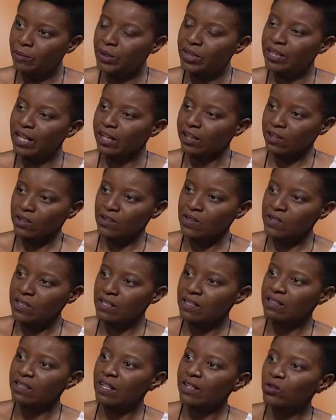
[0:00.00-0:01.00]
I mean, I can
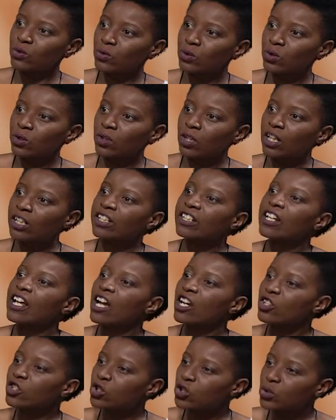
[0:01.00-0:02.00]
see that you're a
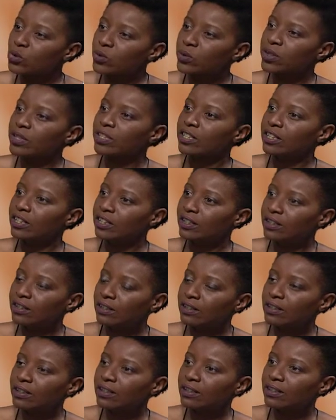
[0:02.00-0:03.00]

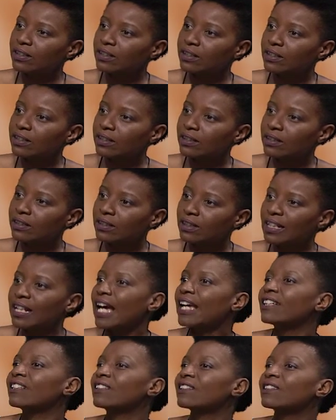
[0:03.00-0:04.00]
naturally
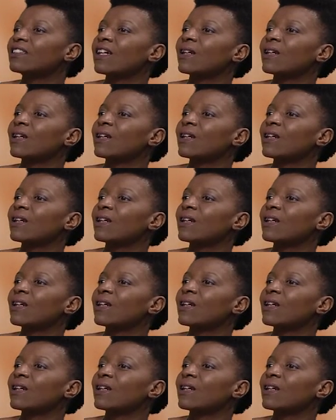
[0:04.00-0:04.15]
light